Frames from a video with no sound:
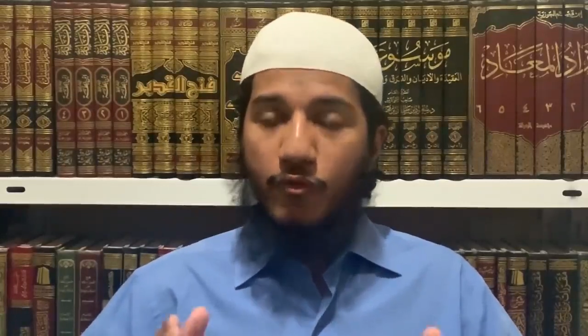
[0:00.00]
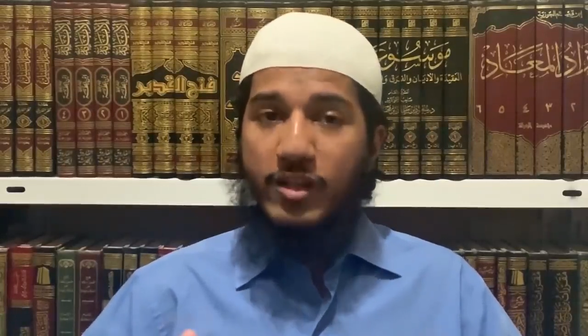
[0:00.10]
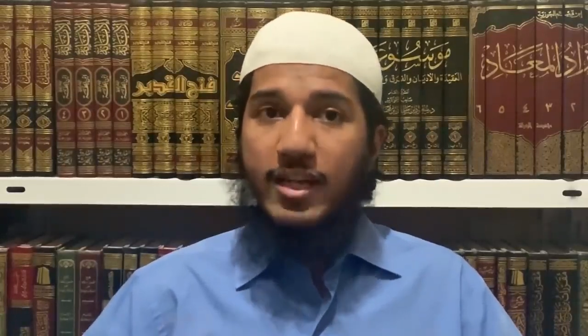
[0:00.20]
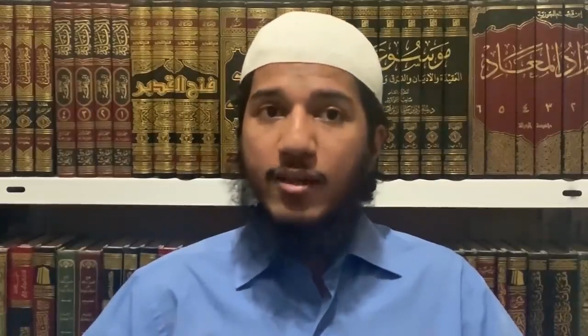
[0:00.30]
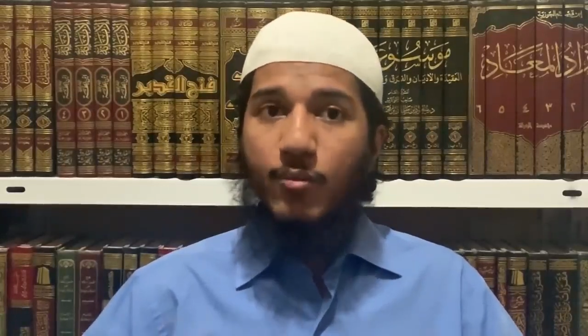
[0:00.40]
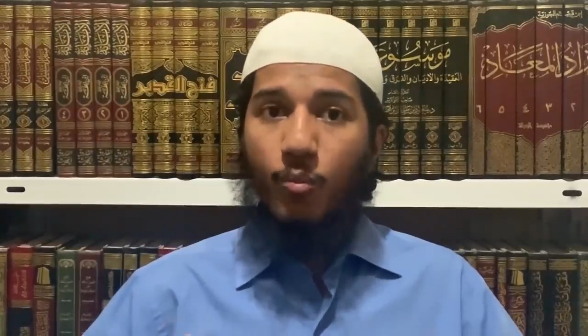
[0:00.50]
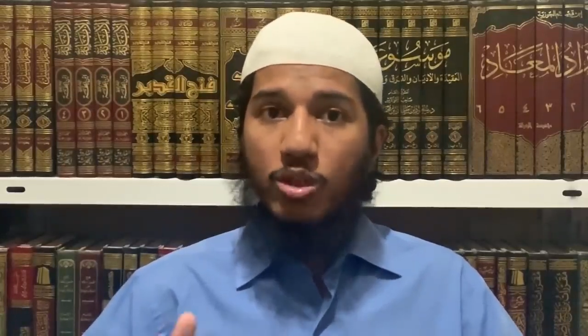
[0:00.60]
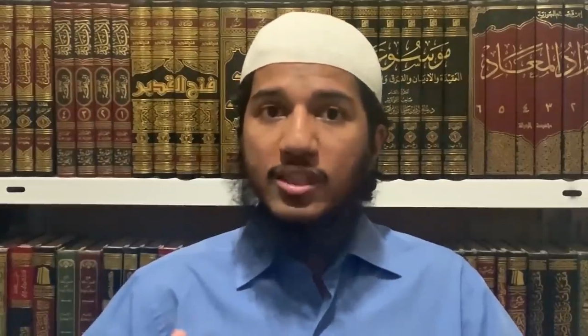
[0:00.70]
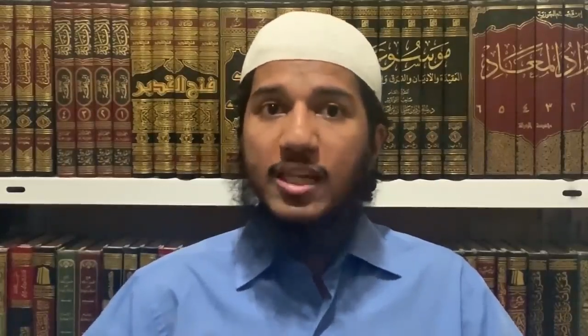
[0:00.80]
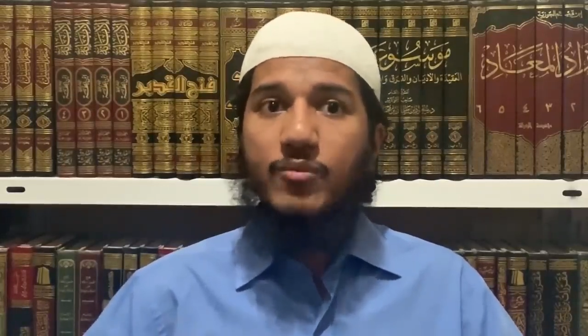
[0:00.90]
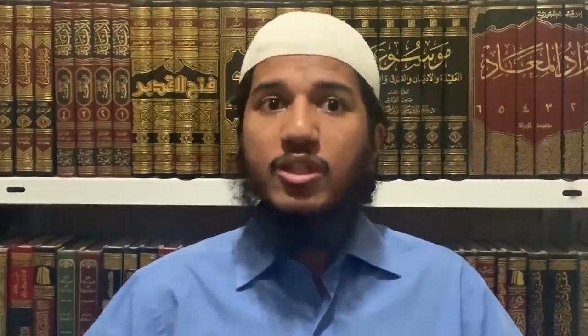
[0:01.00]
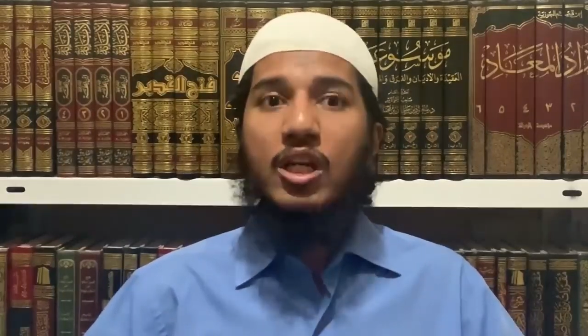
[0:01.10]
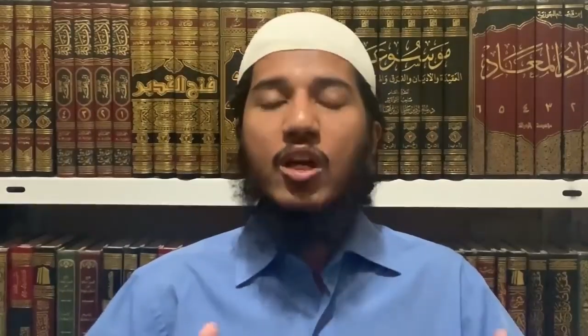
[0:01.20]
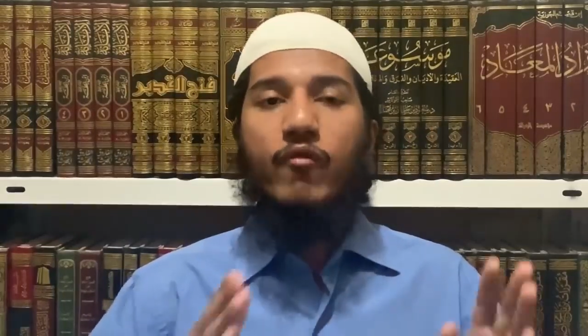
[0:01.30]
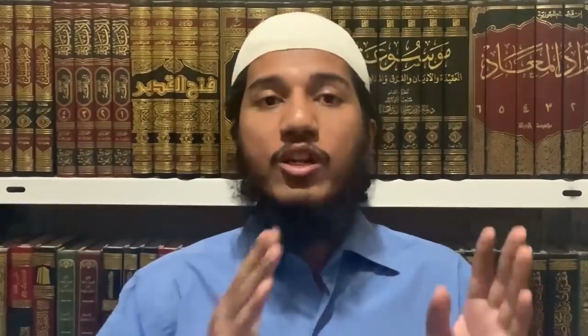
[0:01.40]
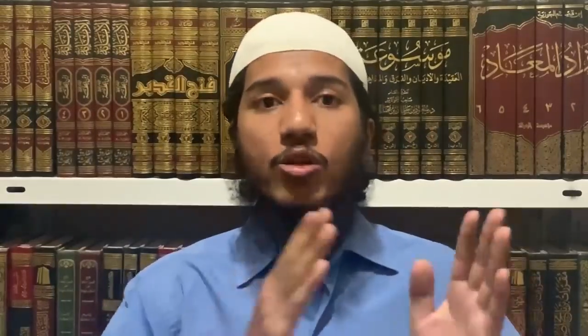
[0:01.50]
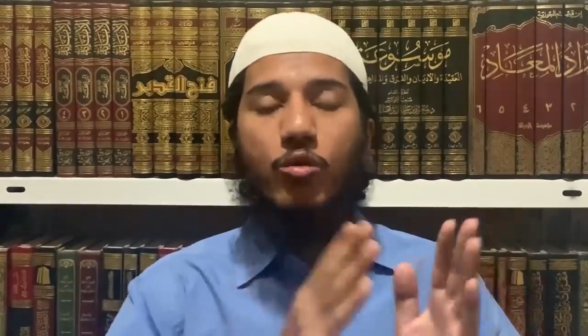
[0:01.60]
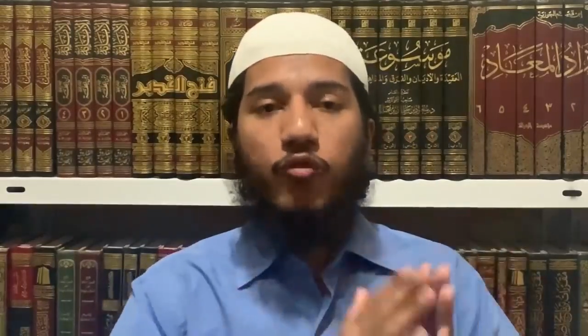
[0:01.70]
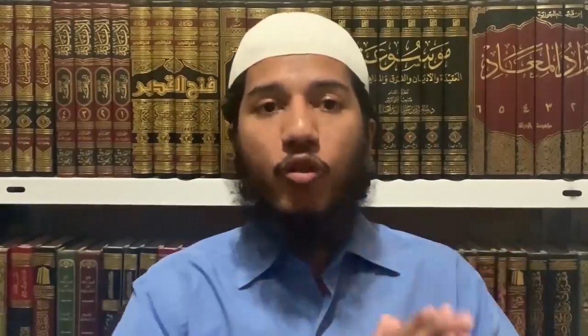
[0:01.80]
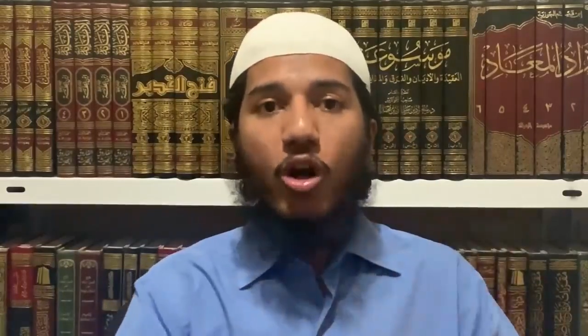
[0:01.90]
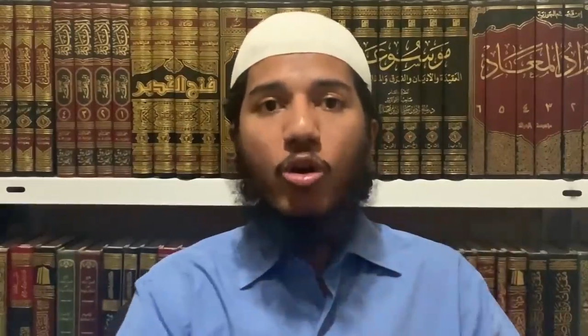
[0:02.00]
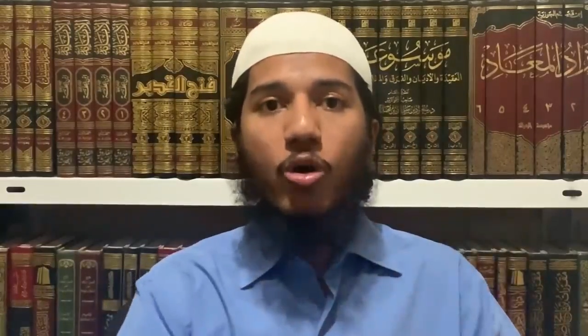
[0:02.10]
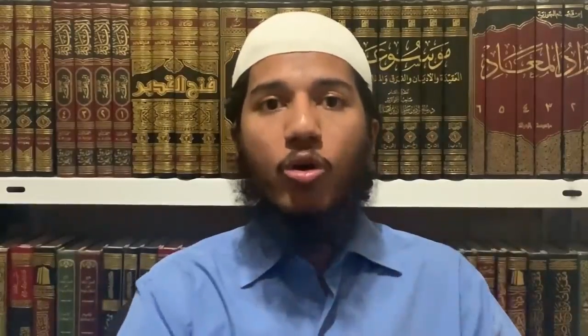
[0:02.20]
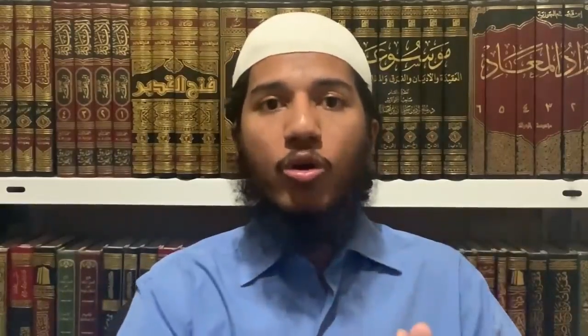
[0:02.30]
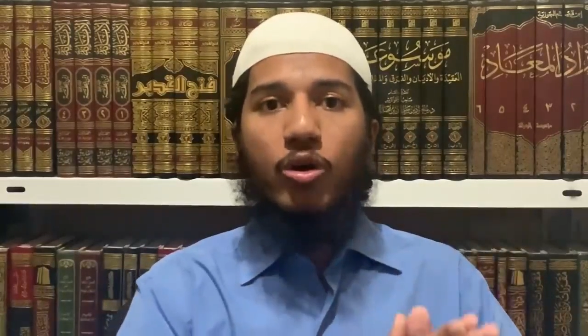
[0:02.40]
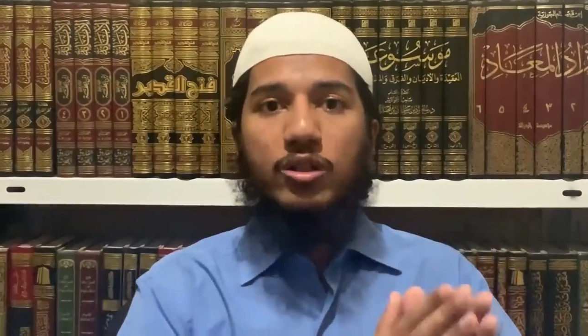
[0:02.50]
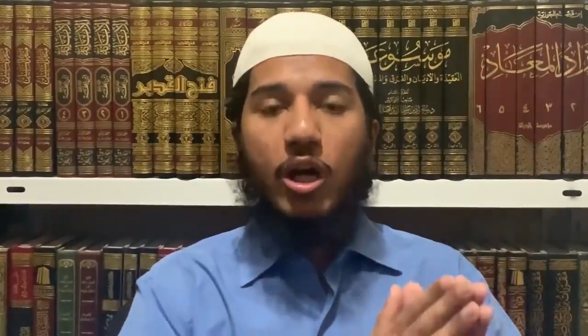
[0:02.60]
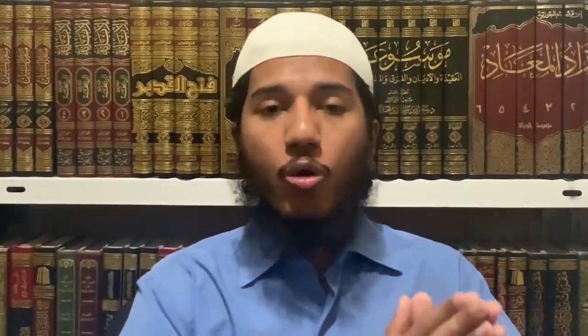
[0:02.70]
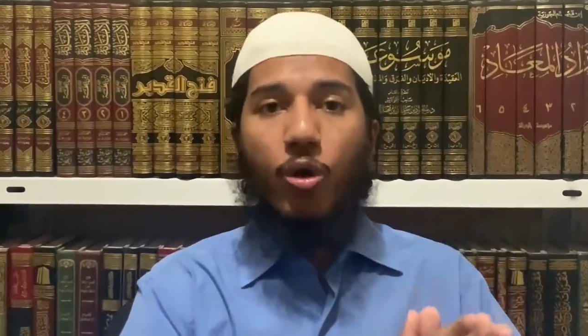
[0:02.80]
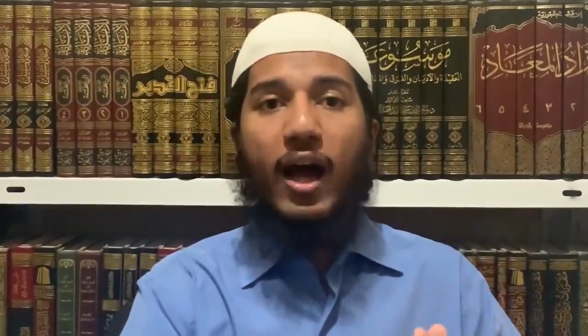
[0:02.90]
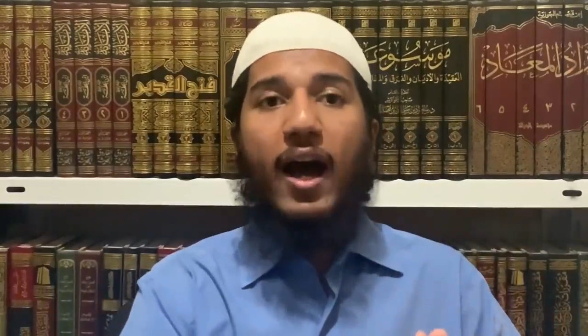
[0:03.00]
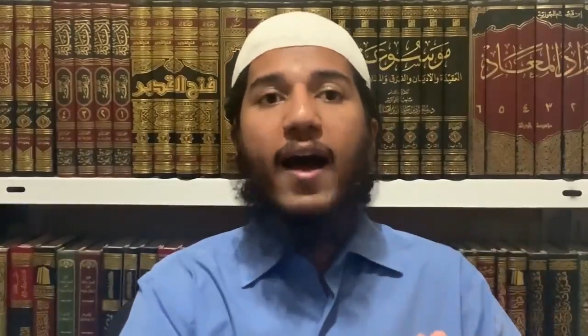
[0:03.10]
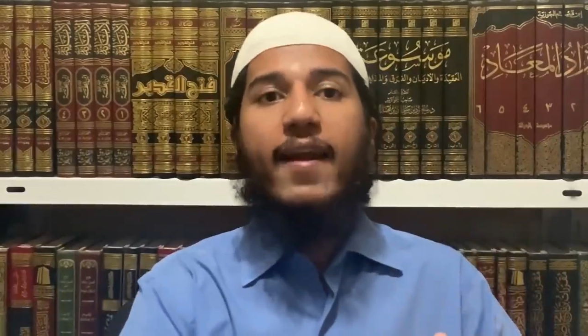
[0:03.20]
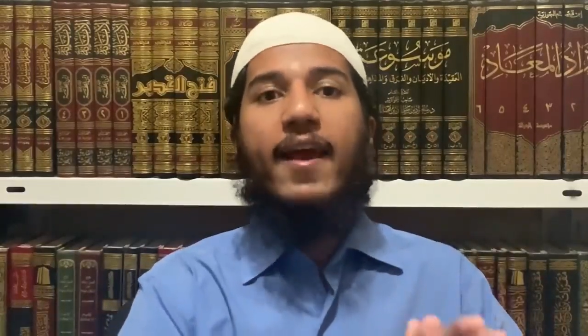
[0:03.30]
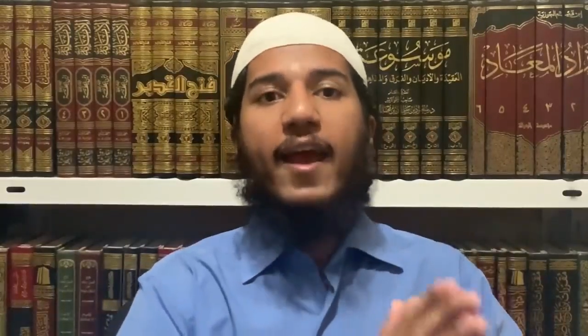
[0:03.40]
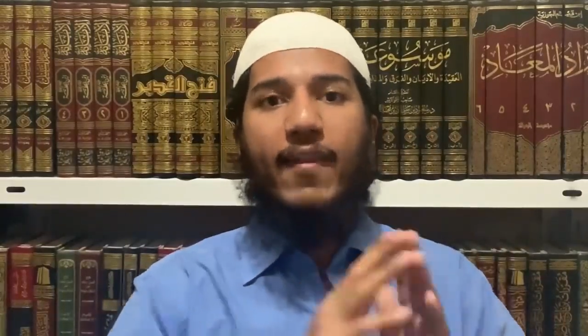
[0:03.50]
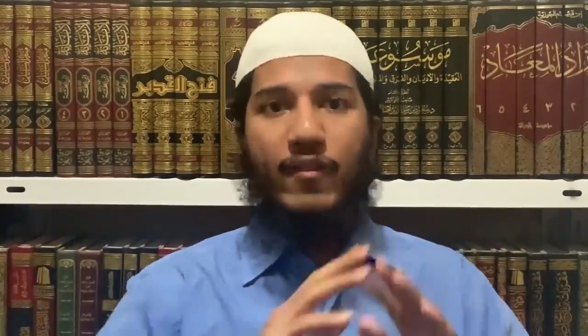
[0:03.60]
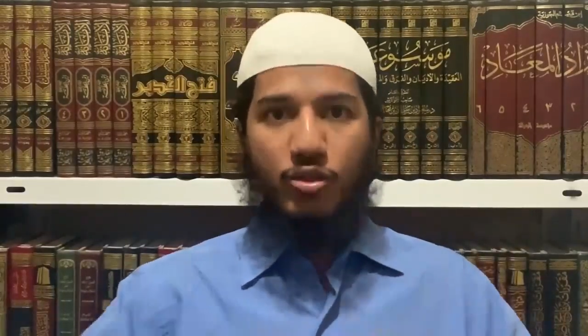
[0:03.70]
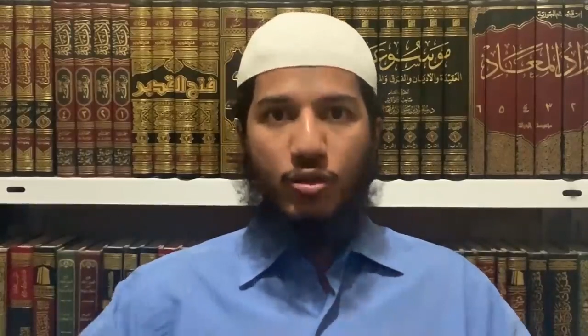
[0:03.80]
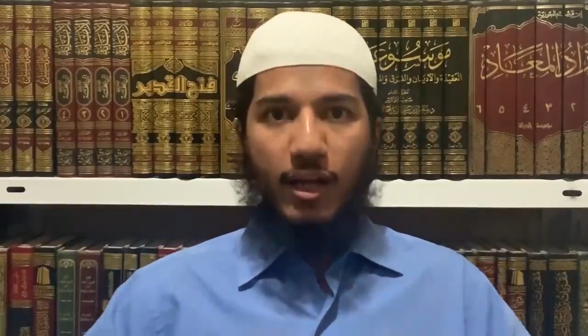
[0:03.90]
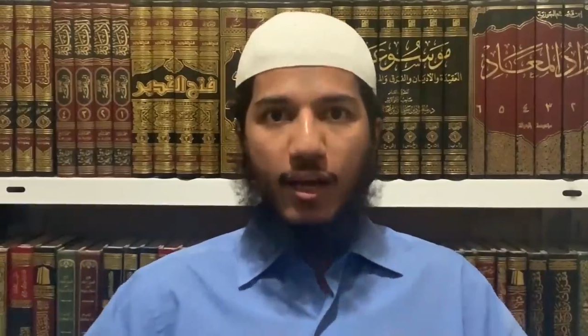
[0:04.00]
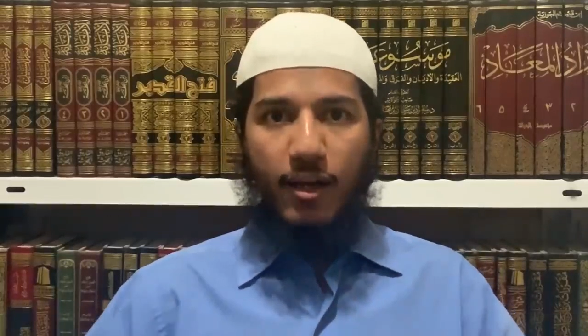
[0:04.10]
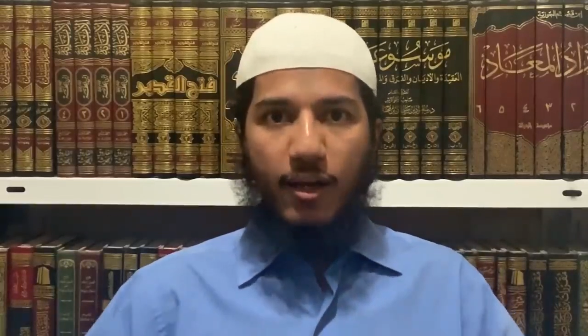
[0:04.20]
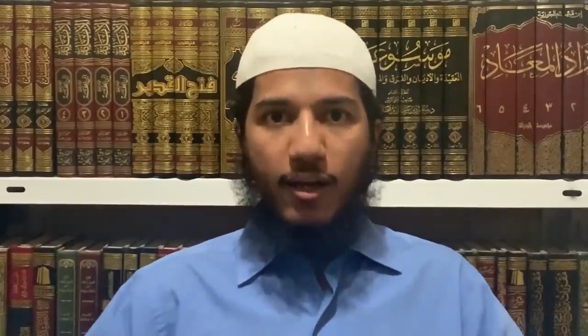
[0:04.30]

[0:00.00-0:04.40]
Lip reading: We Muslims, we need to follow the Quran and the Sunnah.